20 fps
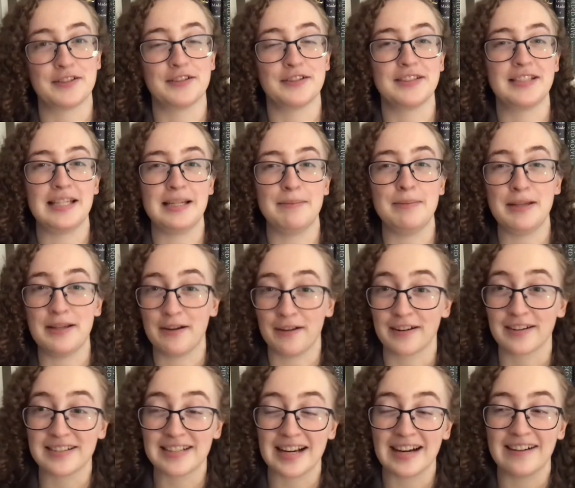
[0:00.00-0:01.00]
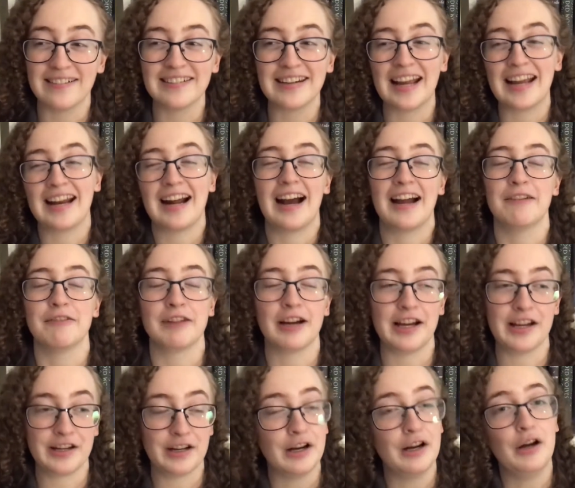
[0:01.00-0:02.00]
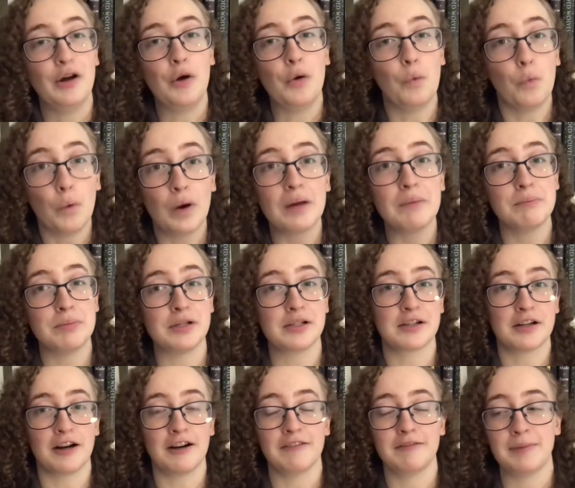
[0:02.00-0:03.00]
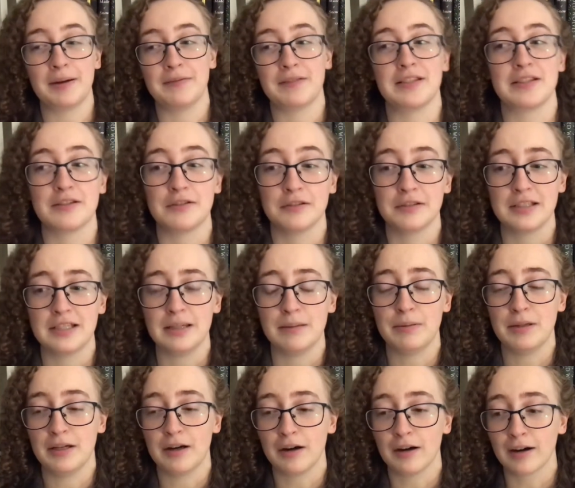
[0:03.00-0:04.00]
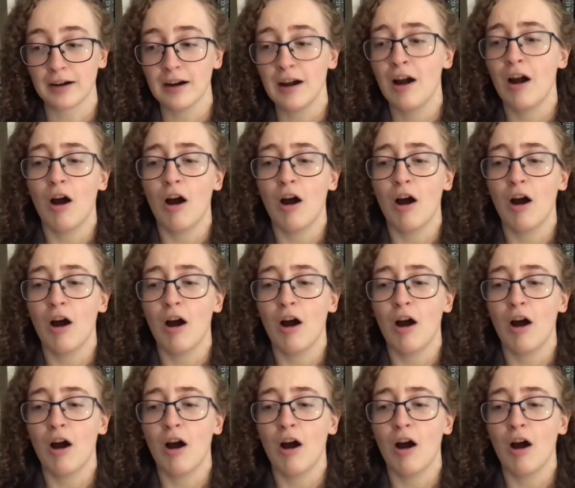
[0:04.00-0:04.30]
TBR down, and I read one book off my physical TBR.